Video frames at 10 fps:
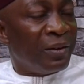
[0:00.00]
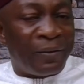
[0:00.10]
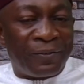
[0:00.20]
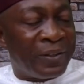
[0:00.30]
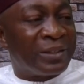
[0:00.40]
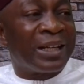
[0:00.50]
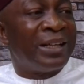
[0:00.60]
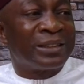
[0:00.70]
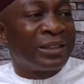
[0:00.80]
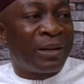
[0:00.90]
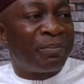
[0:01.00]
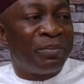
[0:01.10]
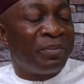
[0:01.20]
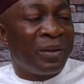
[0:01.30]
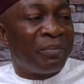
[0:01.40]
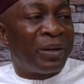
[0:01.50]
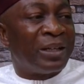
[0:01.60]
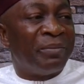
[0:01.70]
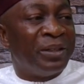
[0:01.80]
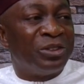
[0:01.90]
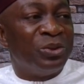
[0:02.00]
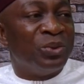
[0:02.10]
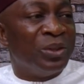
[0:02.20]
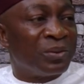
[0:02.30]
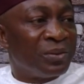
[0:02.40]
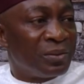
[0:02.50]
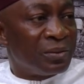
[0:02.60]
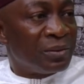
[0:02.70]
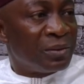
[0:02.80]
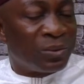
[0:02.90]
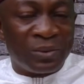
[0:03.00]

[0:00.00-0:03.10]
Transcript: of international parliamentary union, so